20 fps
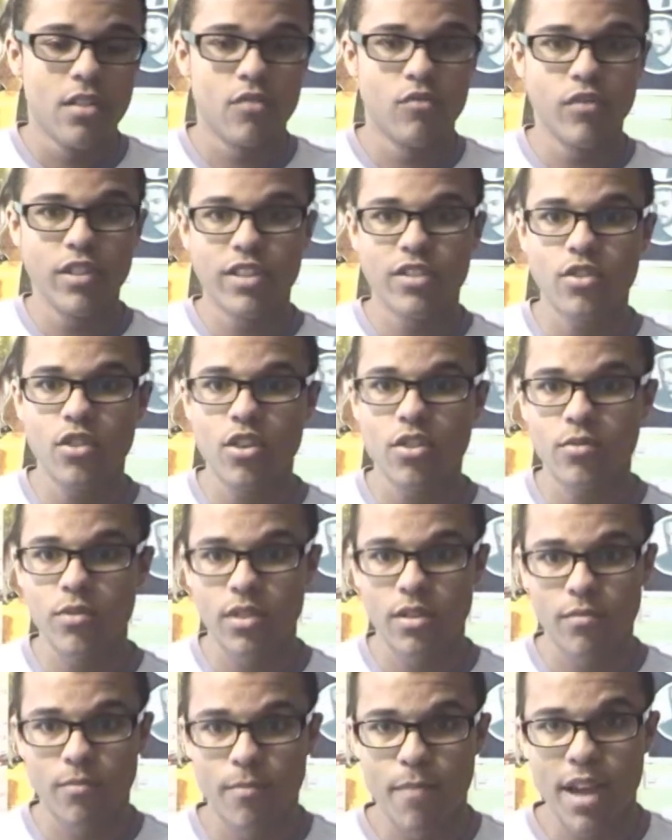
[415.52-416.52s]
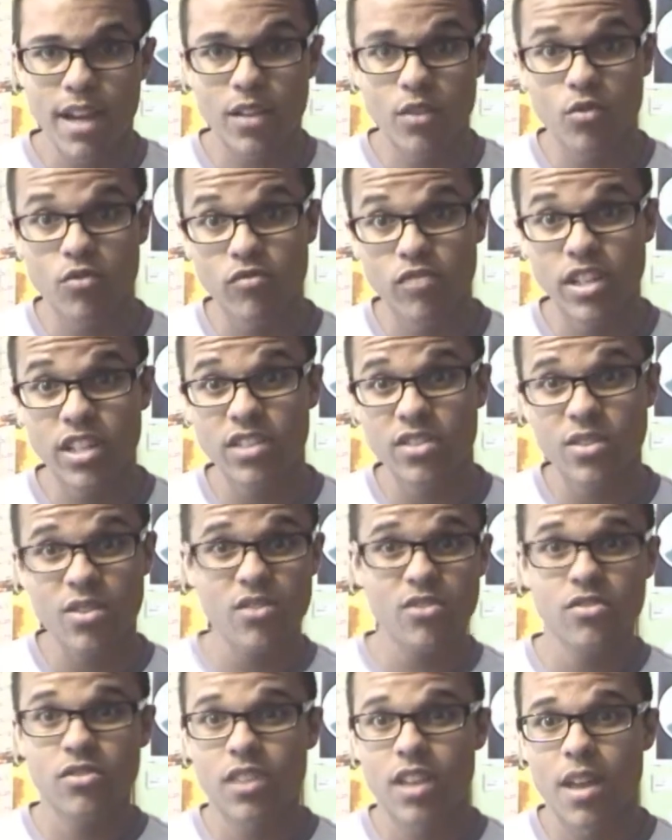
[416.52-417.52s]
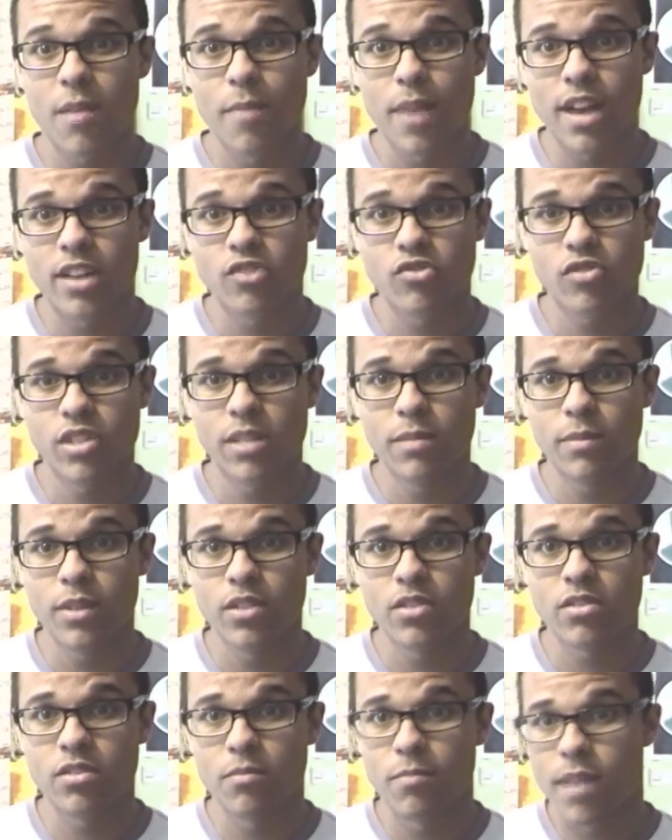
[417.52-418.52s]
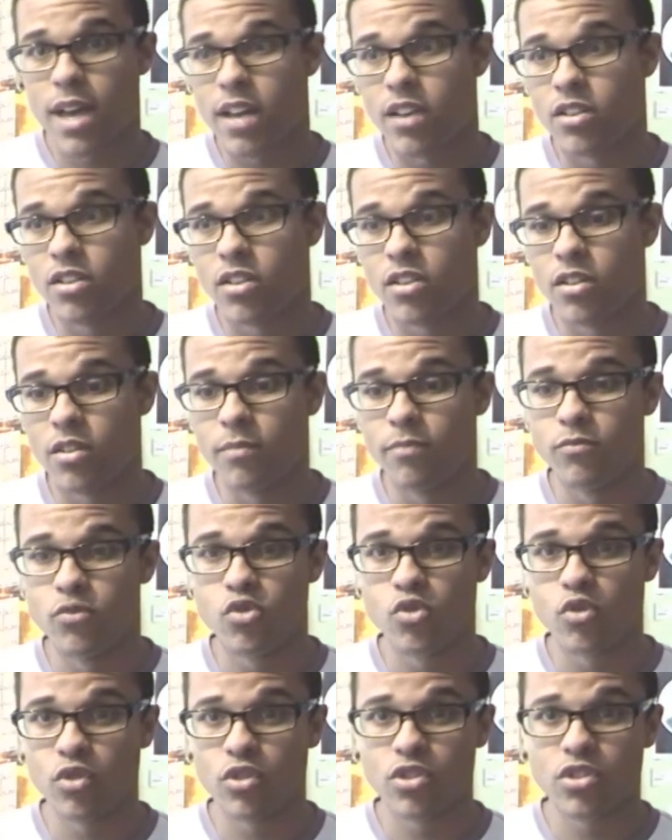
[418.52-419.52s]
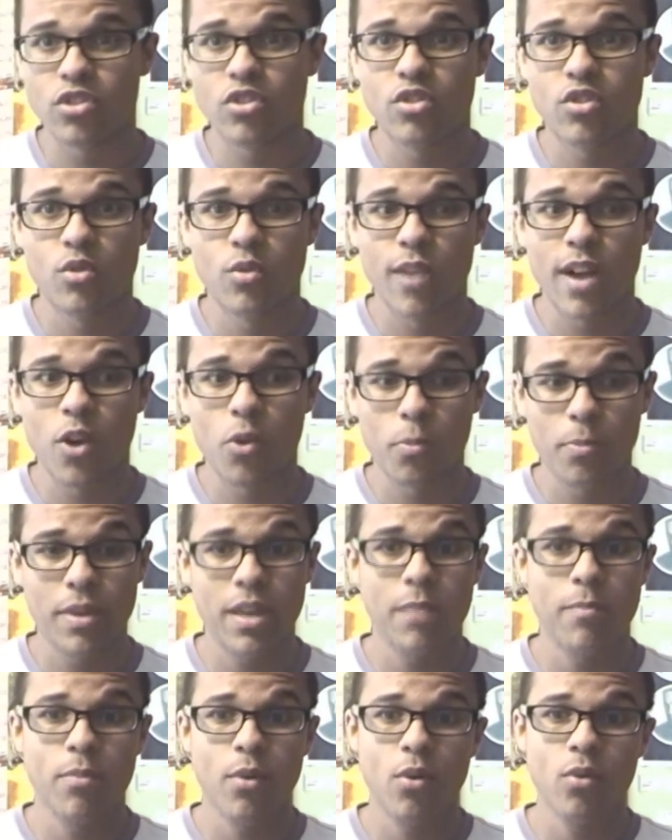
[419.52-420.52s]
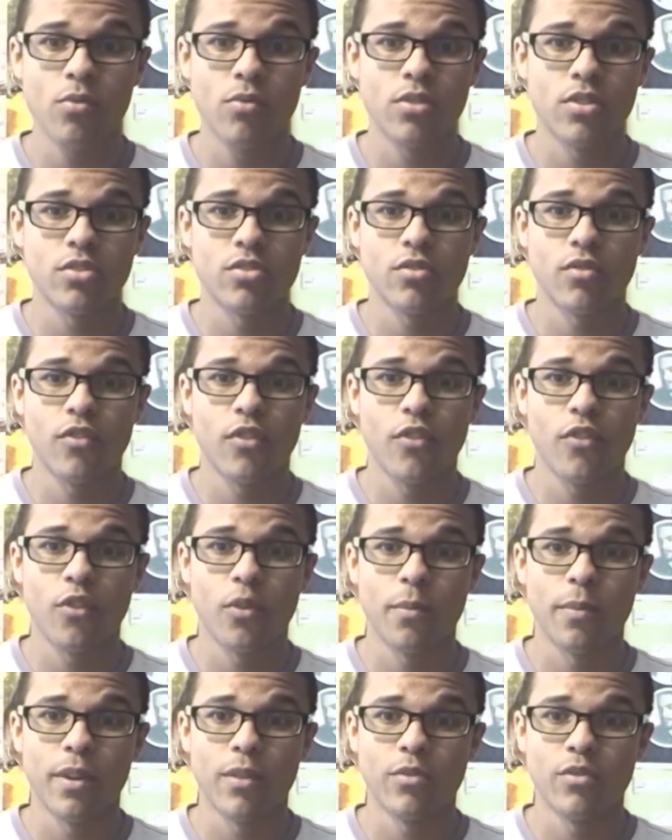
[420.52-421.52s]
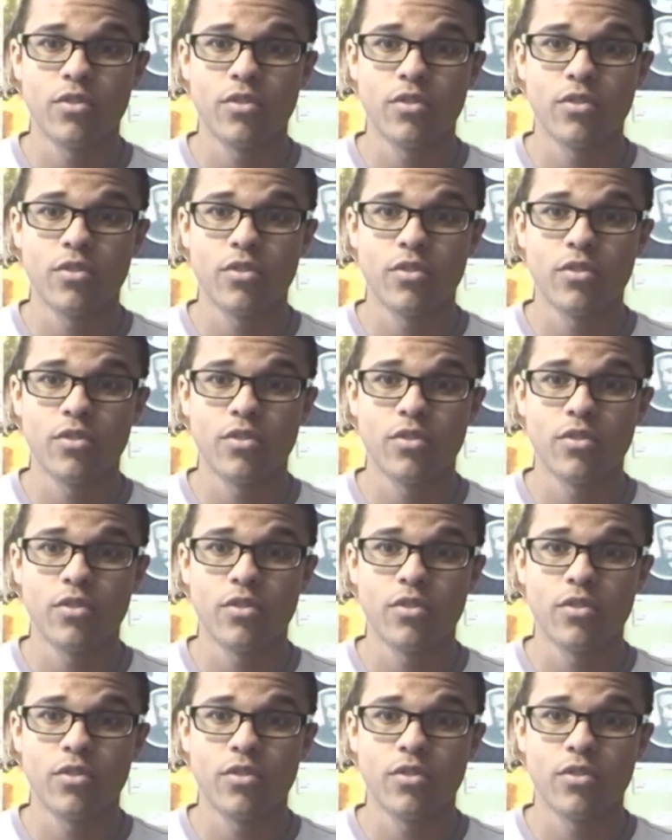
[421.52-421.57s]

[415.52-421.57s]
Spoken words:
The research, medical research, to get better treatments and better drugs to help people that suffer from